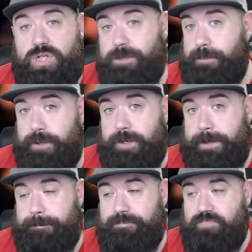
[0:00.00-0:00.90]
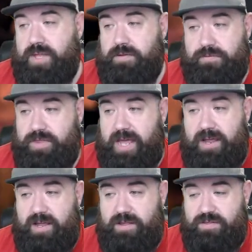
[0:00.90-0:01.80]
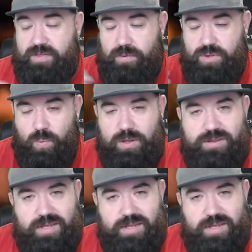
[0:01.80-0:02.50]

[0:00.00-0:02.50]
support. The one thing